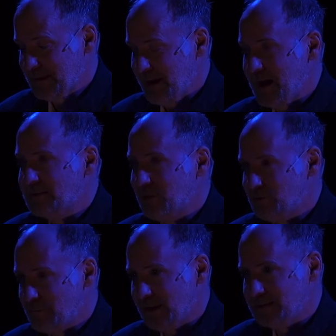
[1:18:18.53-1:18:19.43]
"I know,
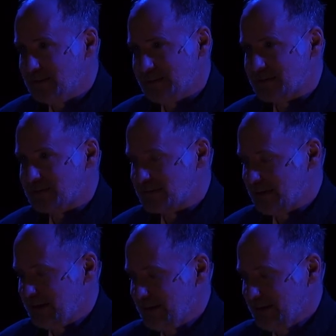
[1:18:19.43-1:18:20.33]
my dears,
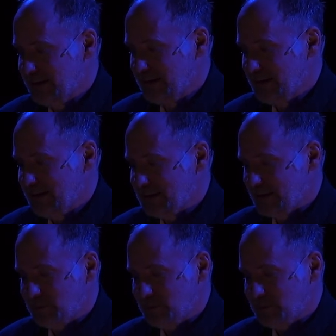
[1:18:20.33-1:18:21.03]
that